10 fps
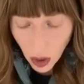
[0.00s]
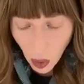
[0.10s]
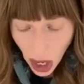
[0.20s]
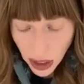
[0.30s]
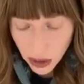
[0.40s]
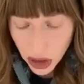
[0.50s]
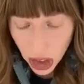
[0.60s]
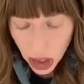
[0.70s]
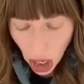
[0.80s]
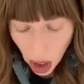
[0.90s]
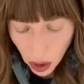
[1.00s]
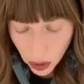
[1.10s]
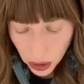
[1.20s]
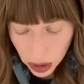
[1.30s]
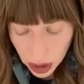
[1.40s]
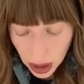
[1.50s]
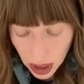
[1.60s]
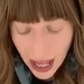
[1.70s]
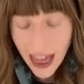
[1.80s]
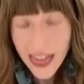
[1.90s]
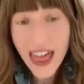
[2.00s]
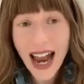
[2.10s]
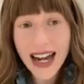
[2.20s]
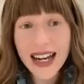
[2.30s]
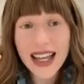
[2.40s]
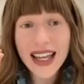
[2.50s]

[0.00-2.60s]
want you to know that